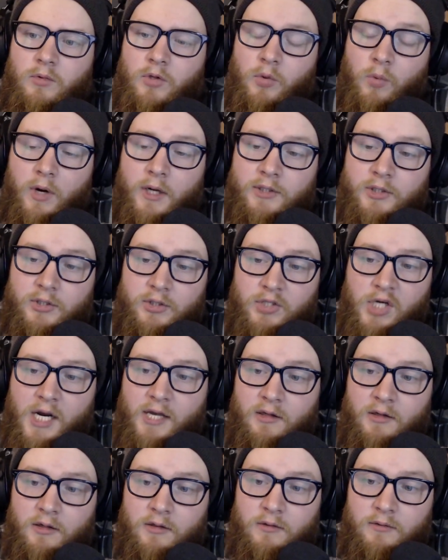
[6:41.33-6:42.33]
You want to just
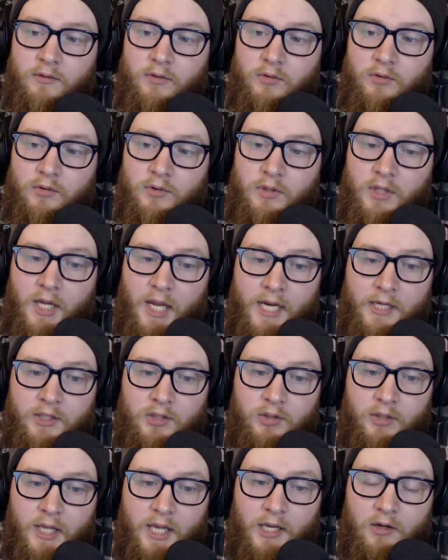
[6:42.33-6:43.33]
try the
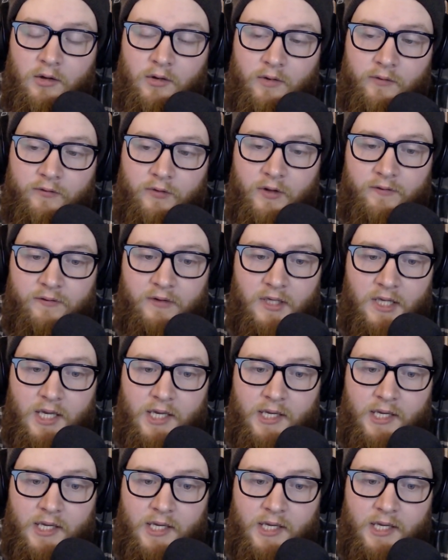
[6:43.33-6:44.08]
angel cake or the fluffy